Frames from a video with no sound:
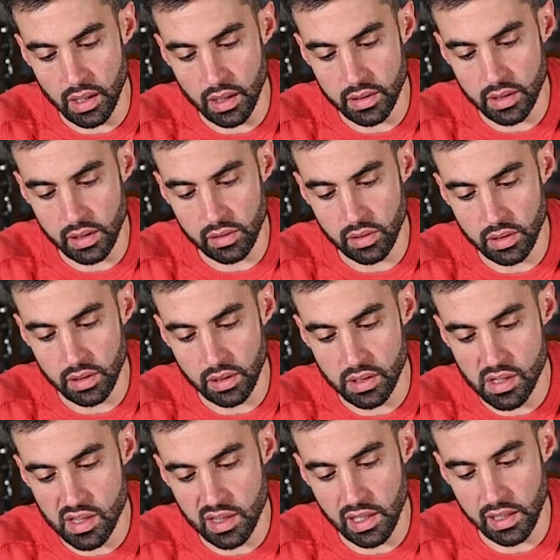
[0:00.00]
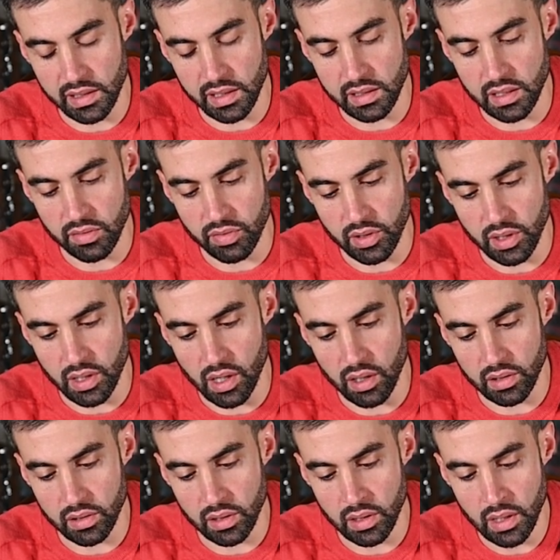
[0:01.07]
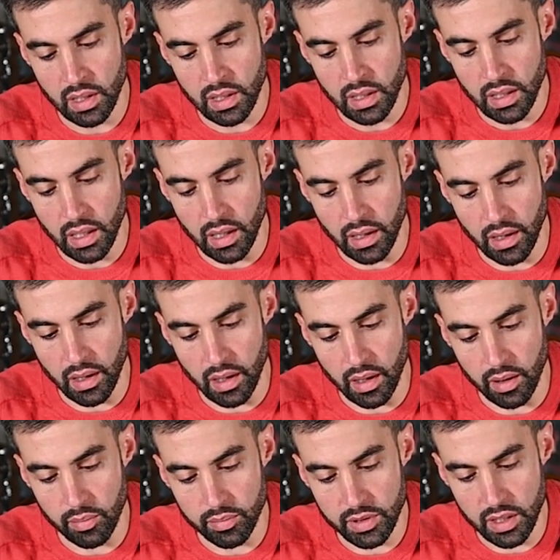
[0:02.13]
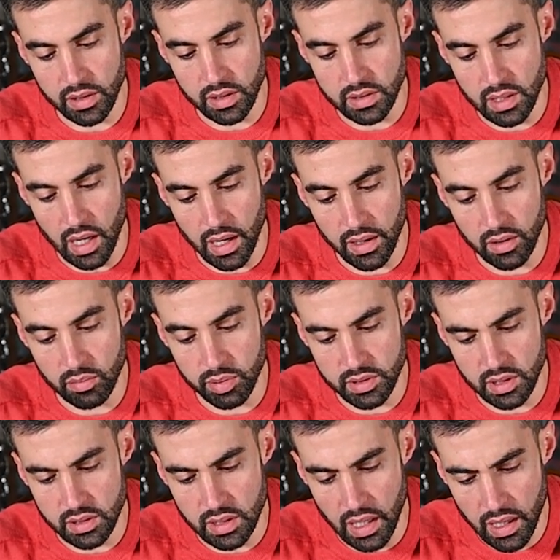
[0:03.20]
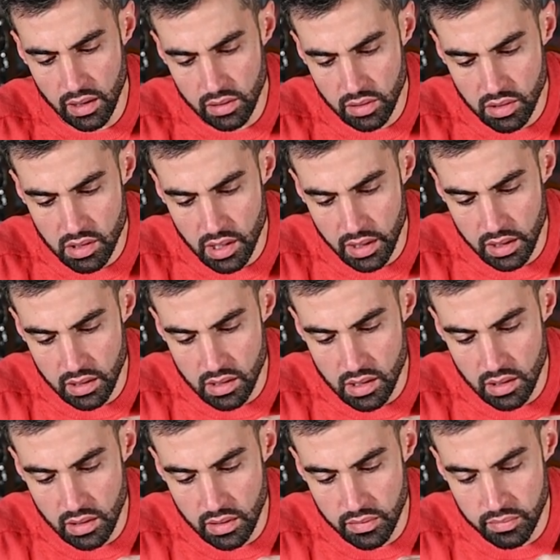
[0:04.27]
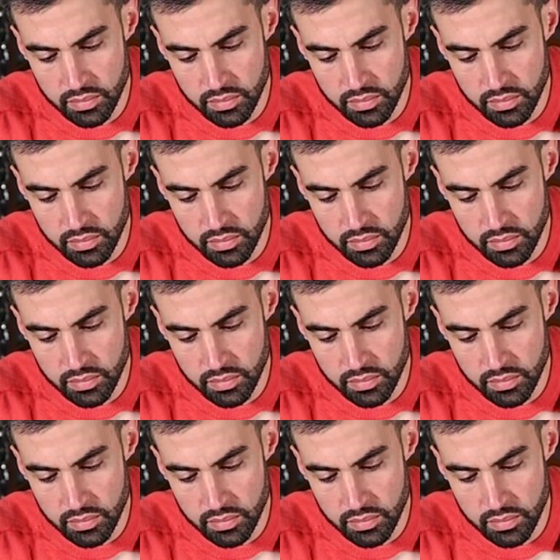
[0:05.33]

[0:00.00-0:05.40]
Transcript: They look slightly different color than the dial, but the dial looks like it's in